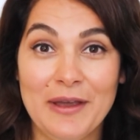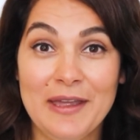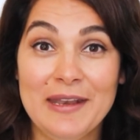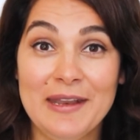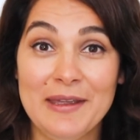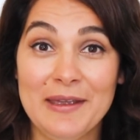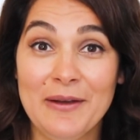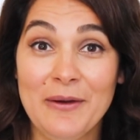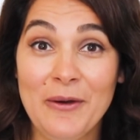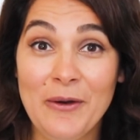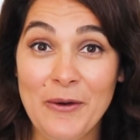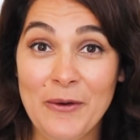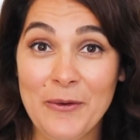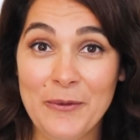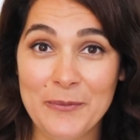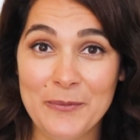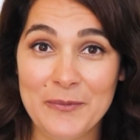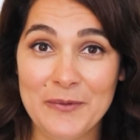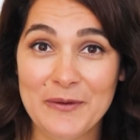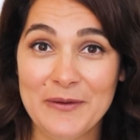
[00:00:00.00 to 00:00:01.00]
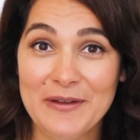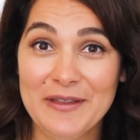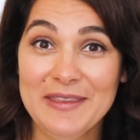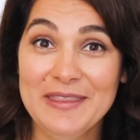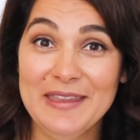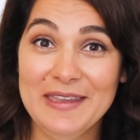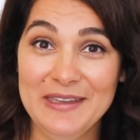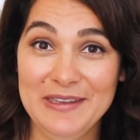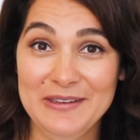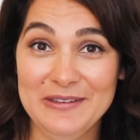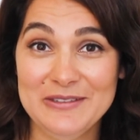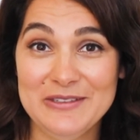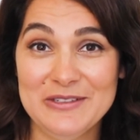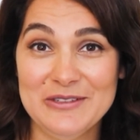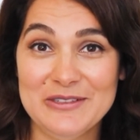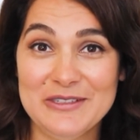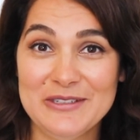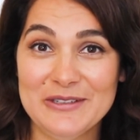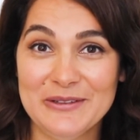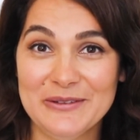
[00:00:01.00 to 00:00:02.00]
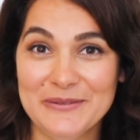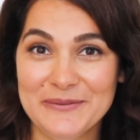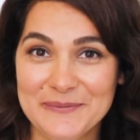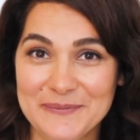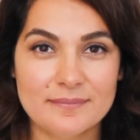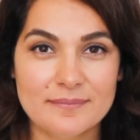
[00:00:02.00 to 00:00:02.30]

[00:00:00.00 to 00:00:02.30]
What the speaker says: and I hope that you do too.